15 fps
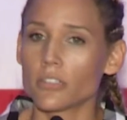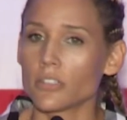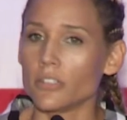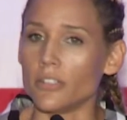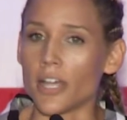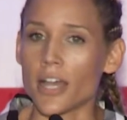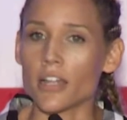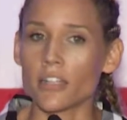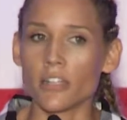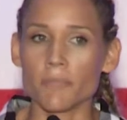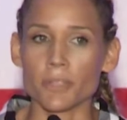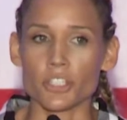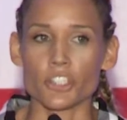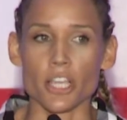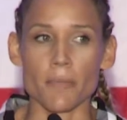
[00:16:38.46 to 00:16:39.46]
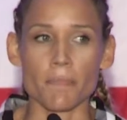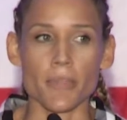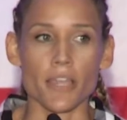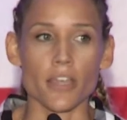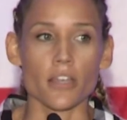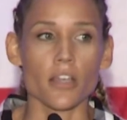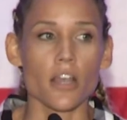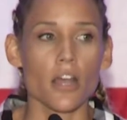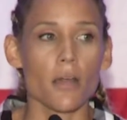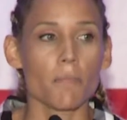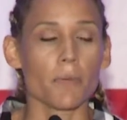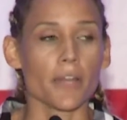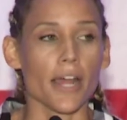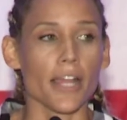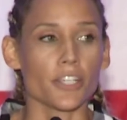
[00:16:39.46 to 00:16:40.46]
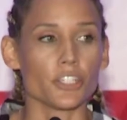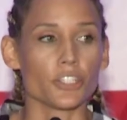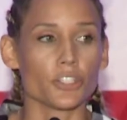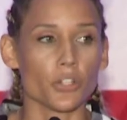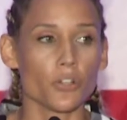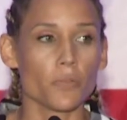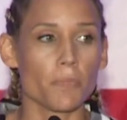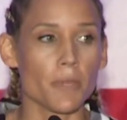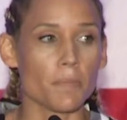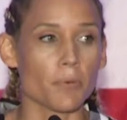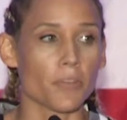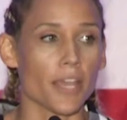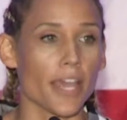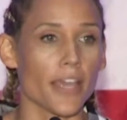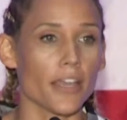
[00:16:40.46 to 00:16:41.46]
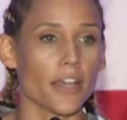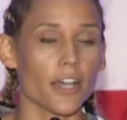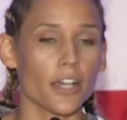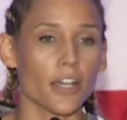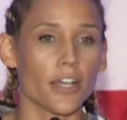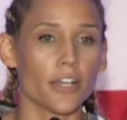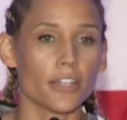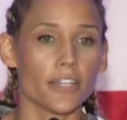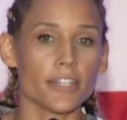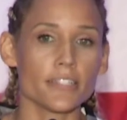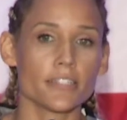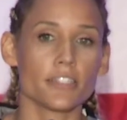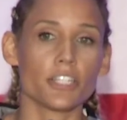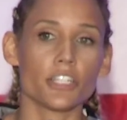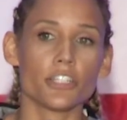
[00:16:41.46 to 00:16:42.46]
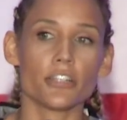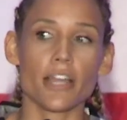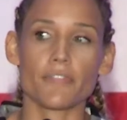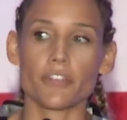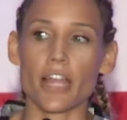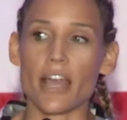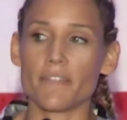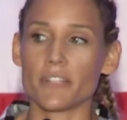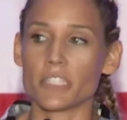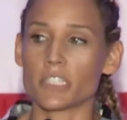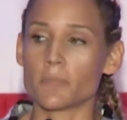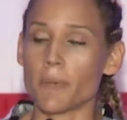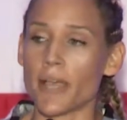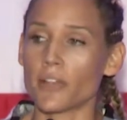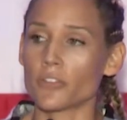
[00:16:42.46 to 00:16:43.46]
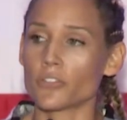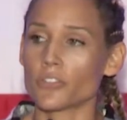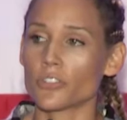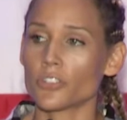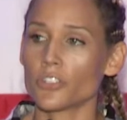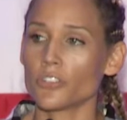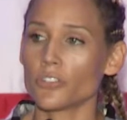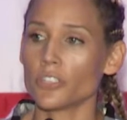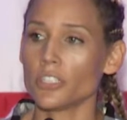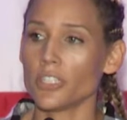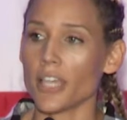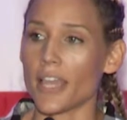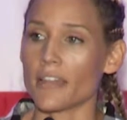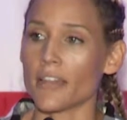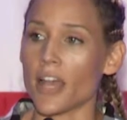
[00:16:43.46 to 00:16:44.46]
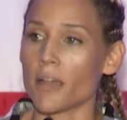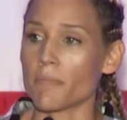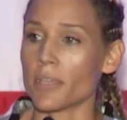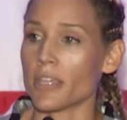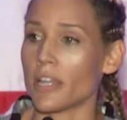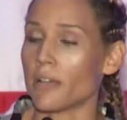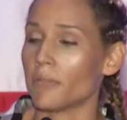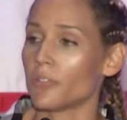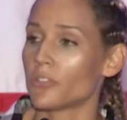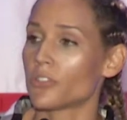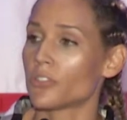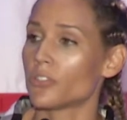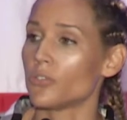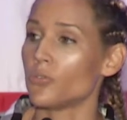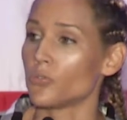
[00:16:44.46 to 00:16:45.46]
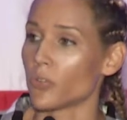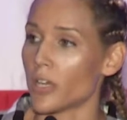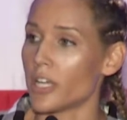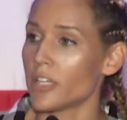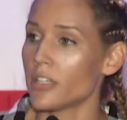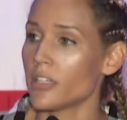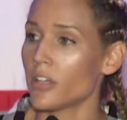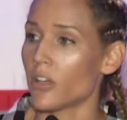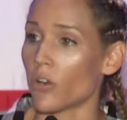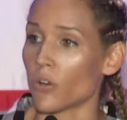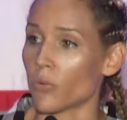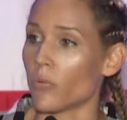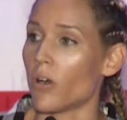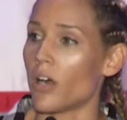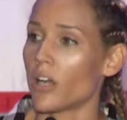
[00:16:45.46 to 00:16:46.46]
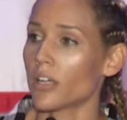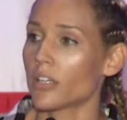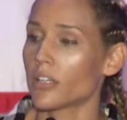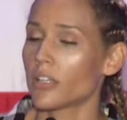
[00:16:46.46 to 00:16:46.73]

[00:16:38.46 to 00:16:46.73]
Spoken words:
not Olympic champion, but I showed people that less than a year after having spinal surgery and not being able to run or walk,